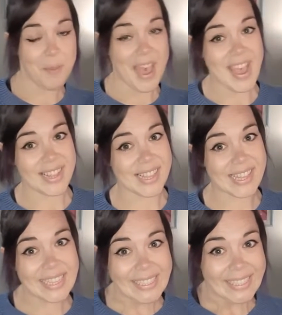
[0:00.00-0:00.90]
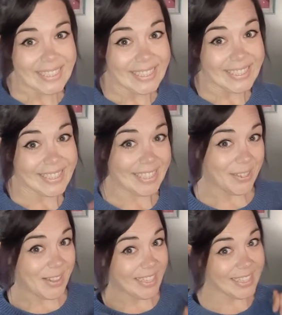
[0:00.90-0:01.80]
PET.
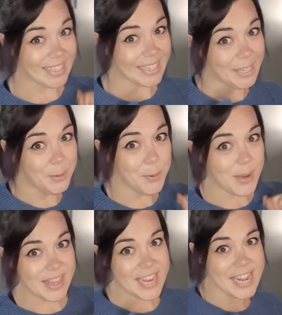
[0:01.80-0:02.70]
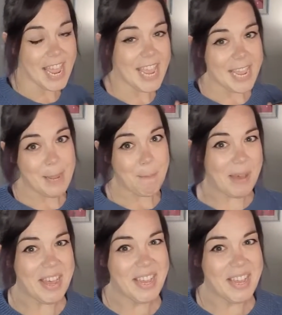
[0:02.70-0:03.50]
There's a little clue in the name.